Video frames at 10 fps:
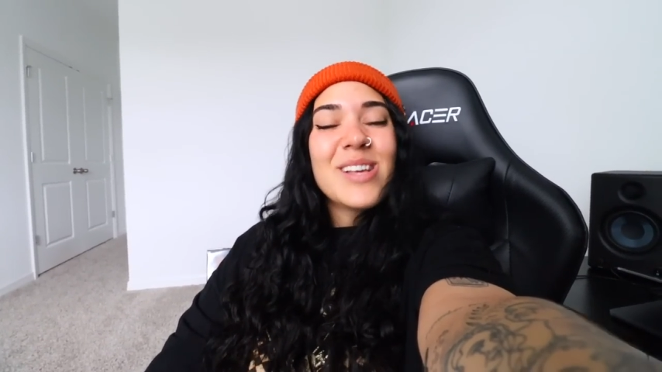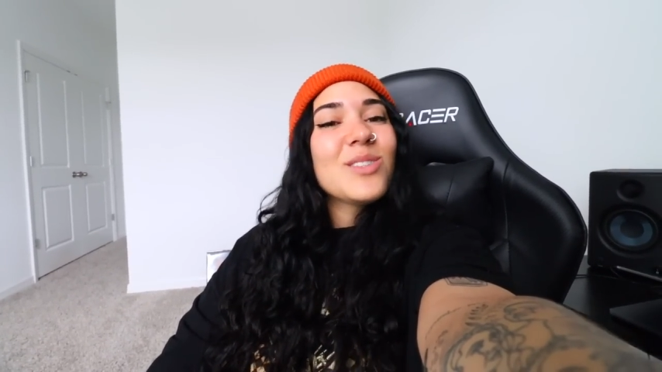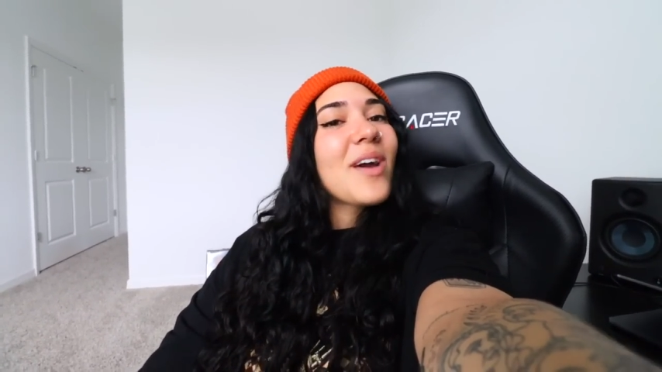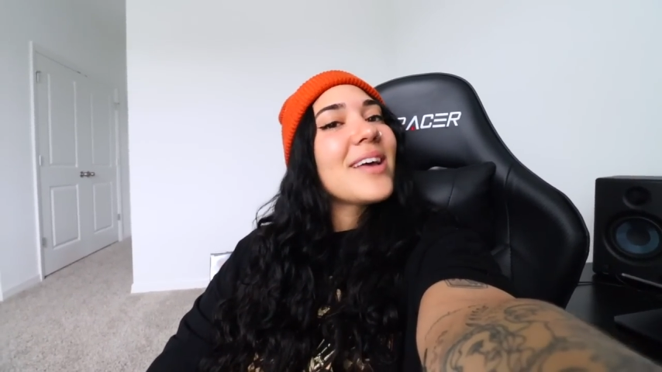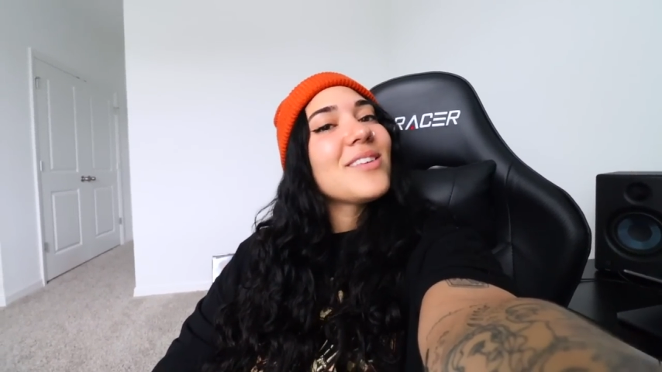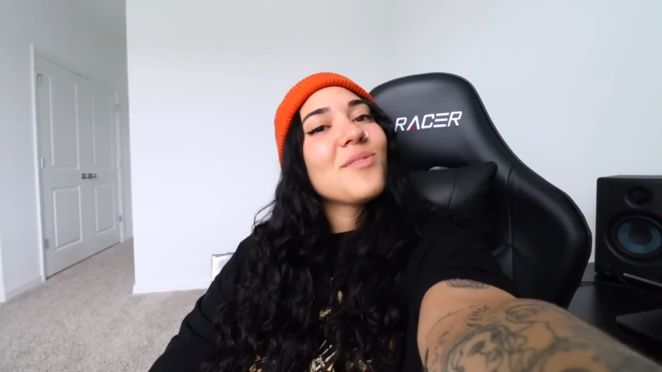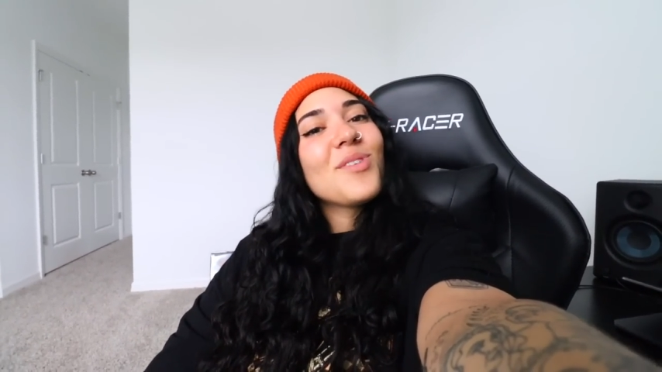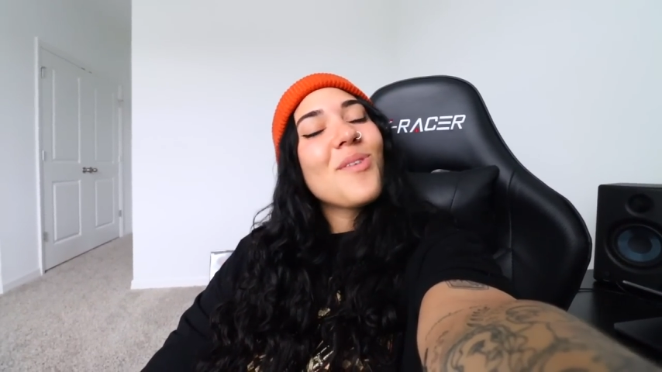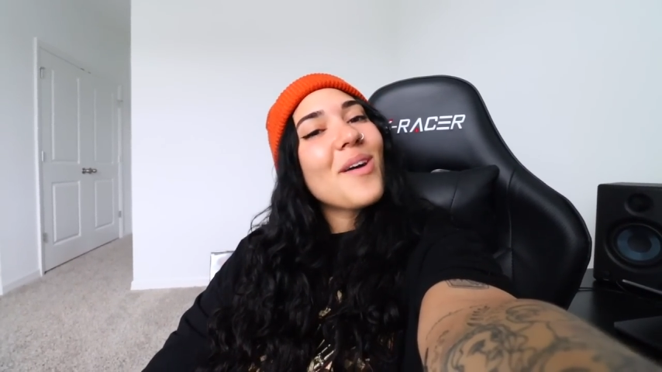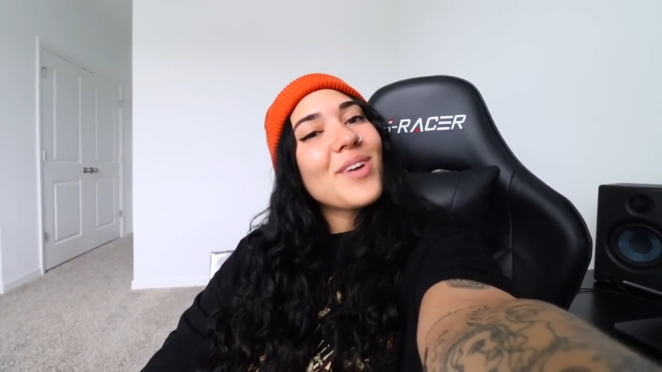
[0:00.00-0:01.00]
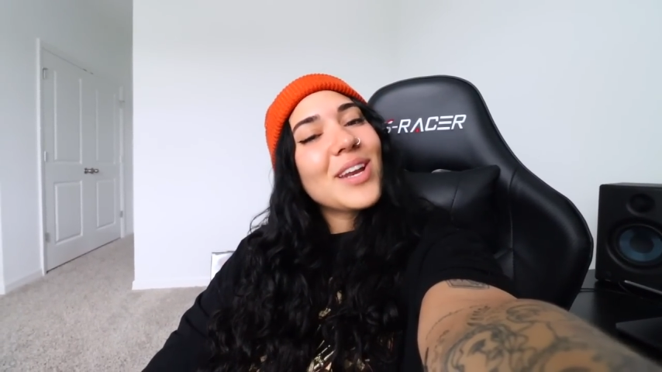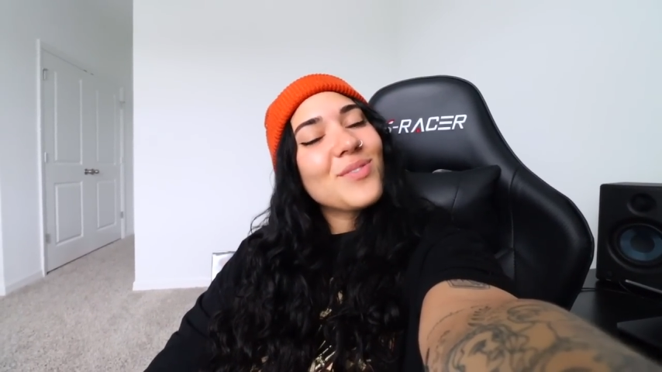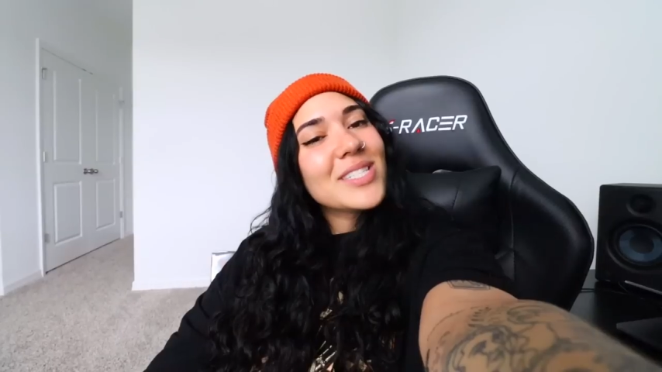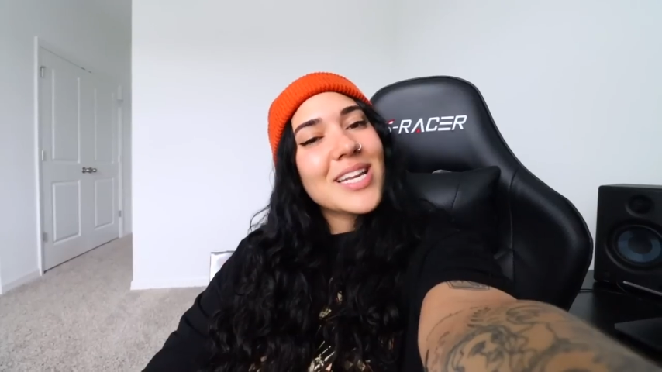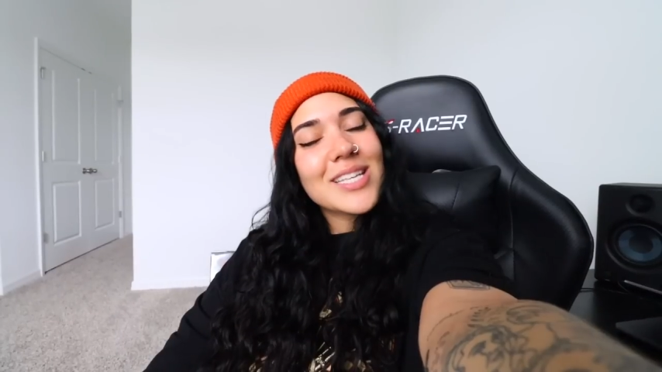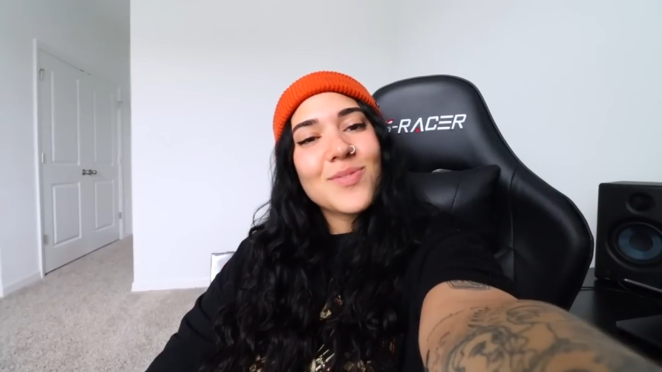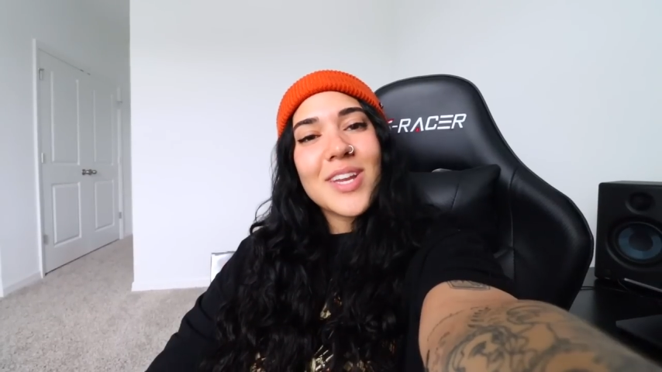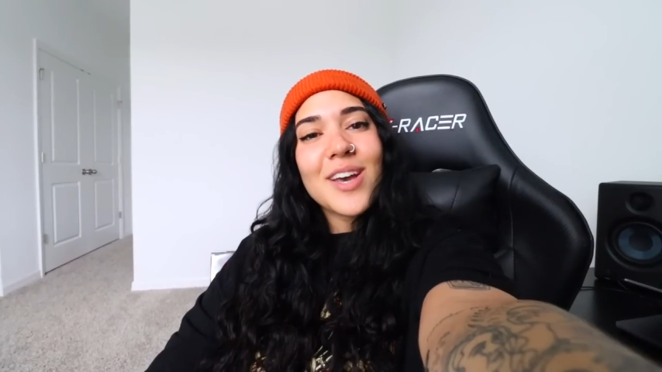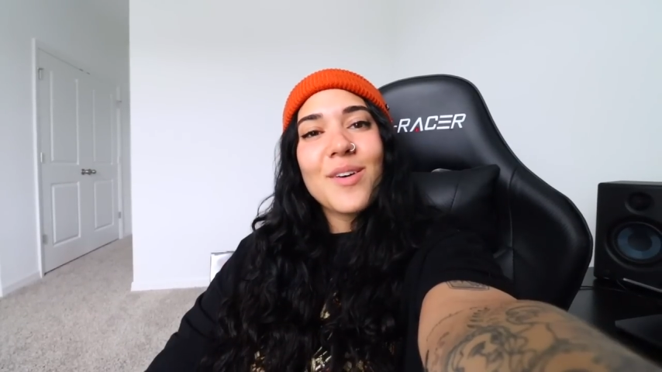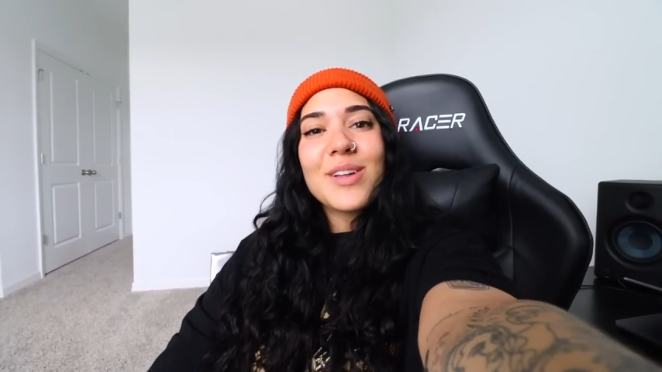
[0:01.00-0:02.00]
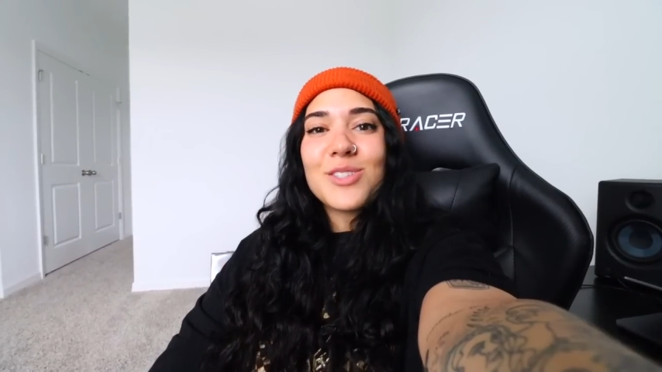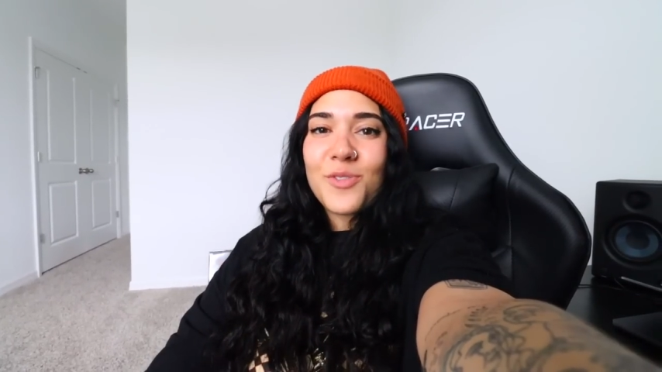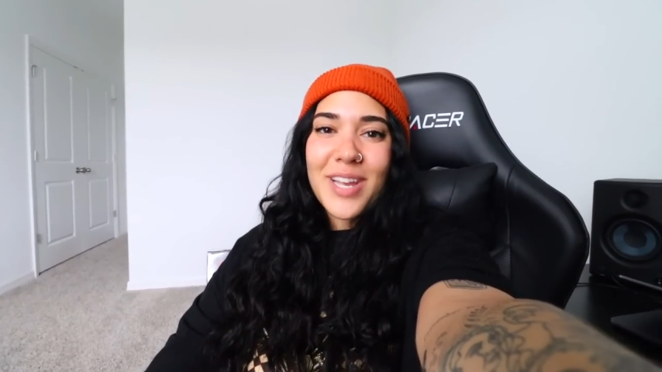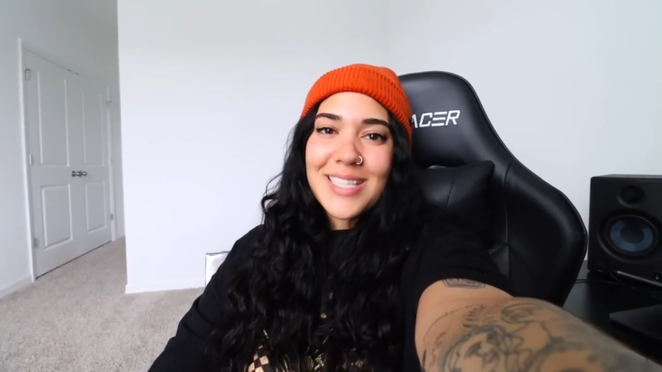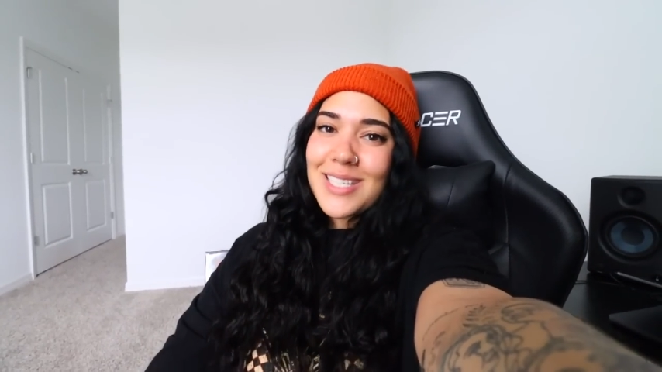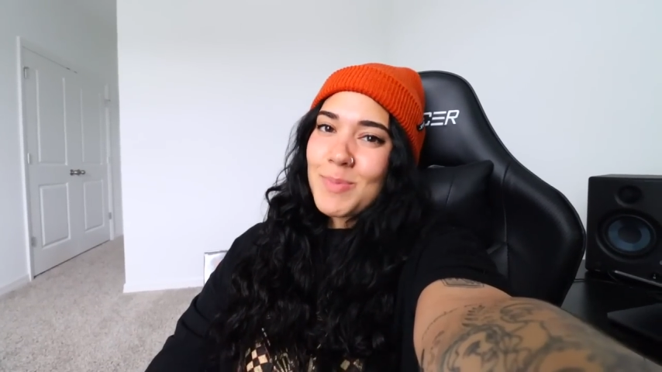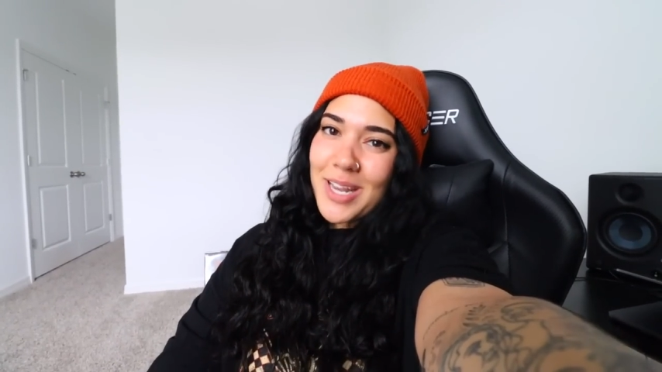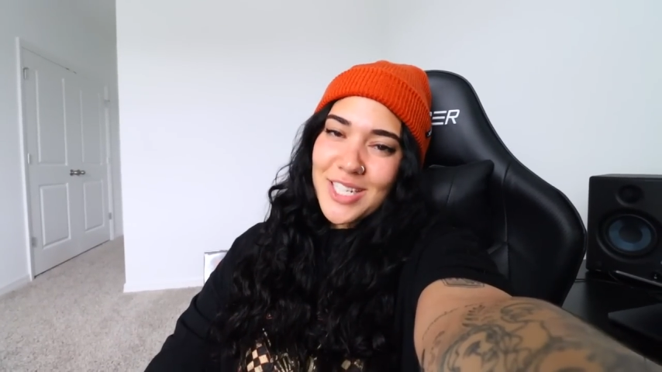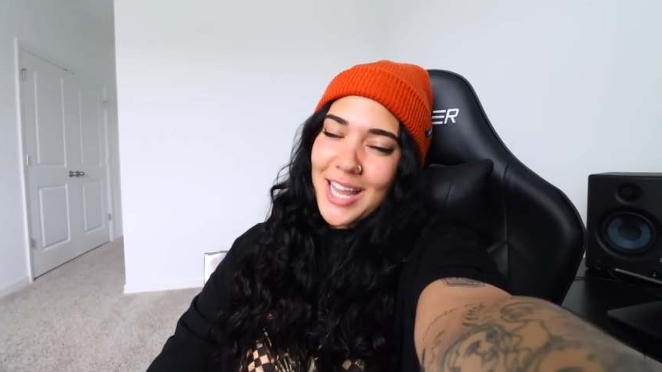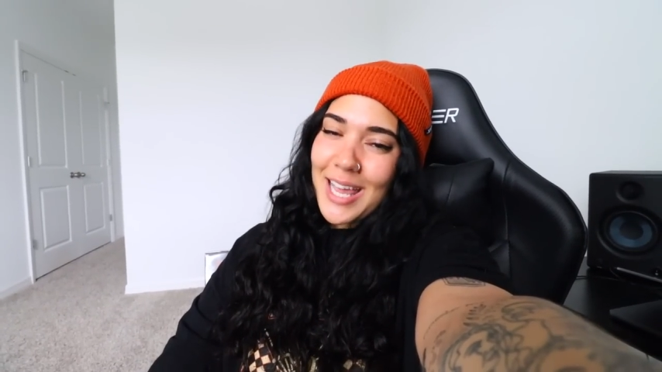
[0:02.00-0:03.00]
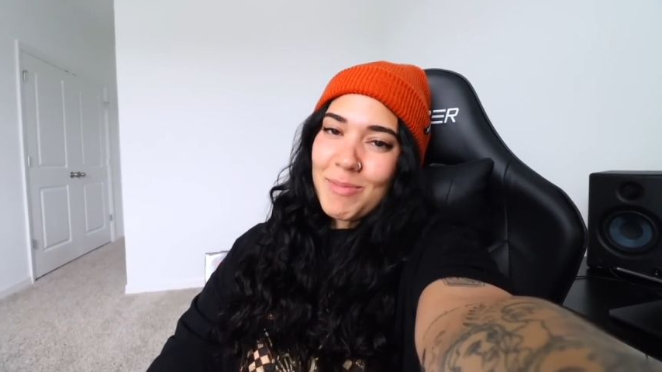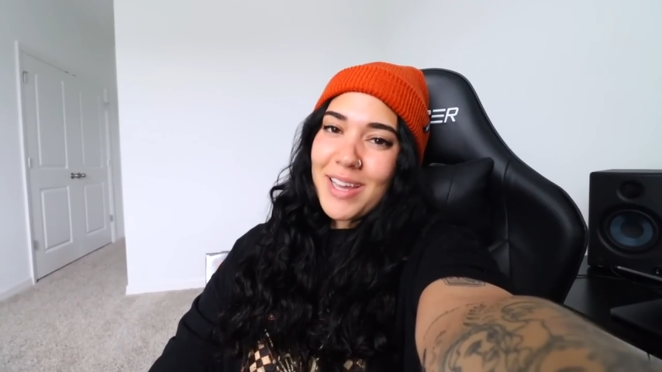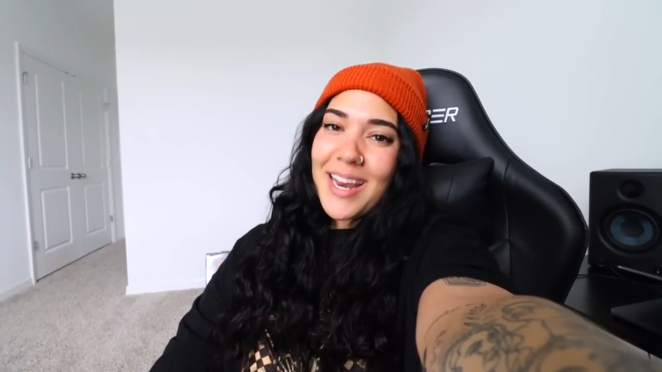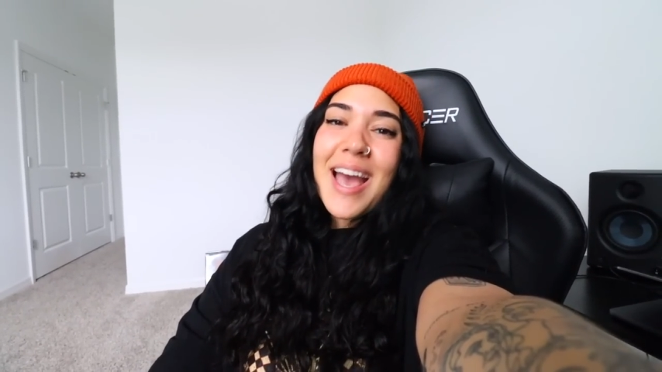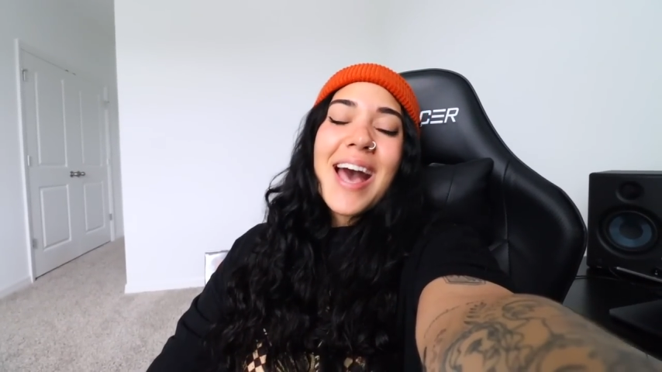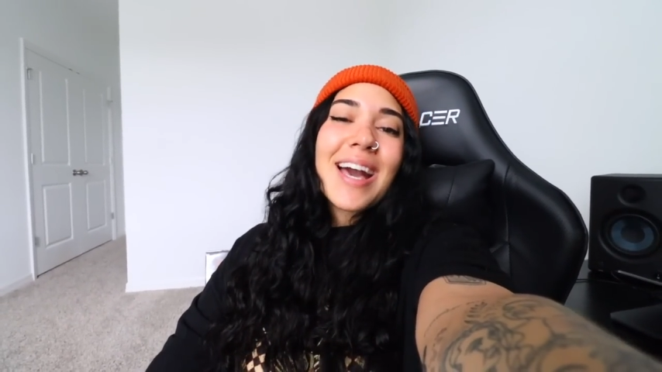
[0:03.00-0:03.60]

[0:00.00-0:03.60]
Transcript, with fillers: So guys, if you are ready for today's video, don't forget to smash that like button,